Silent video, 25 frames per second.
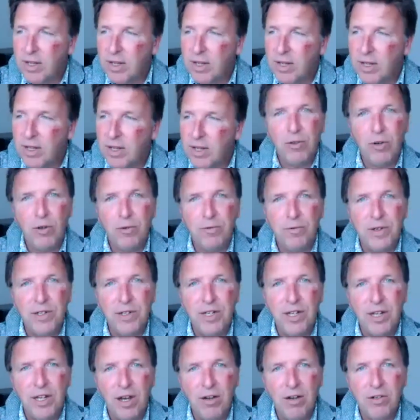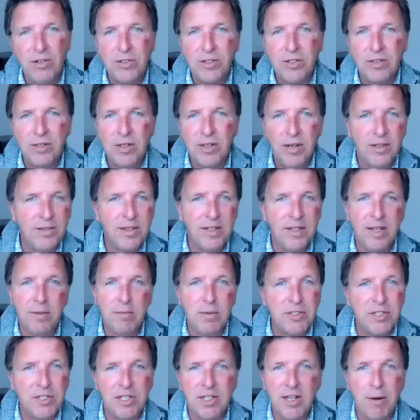some of your videos," and I think
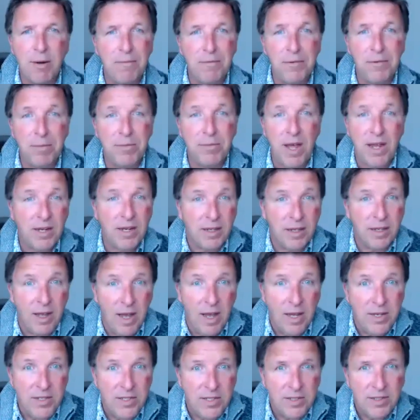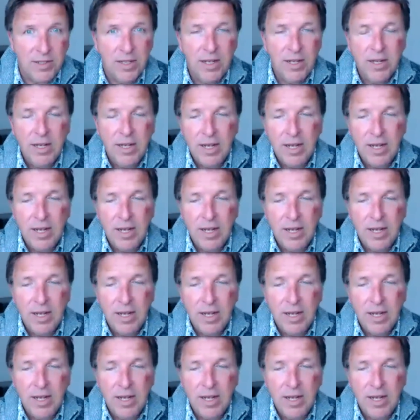it must have come from that, I guess.